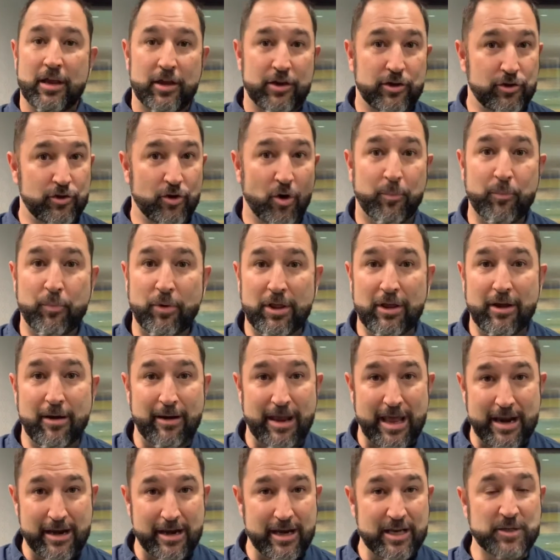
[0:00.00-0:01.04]
Yo puedo
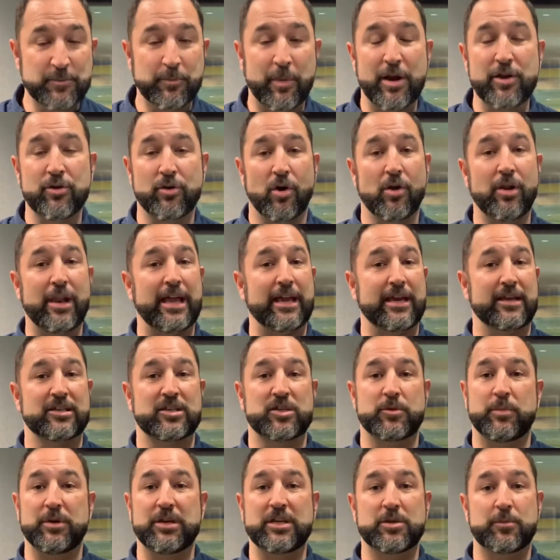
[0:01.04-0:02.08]
hablar en español, I can
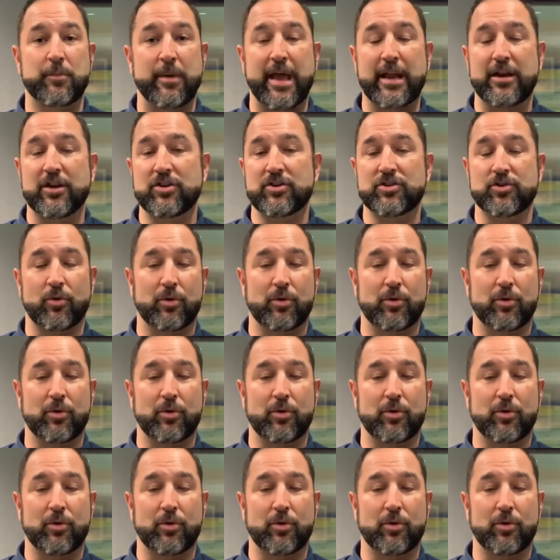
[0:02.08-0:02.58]
speak Spanish,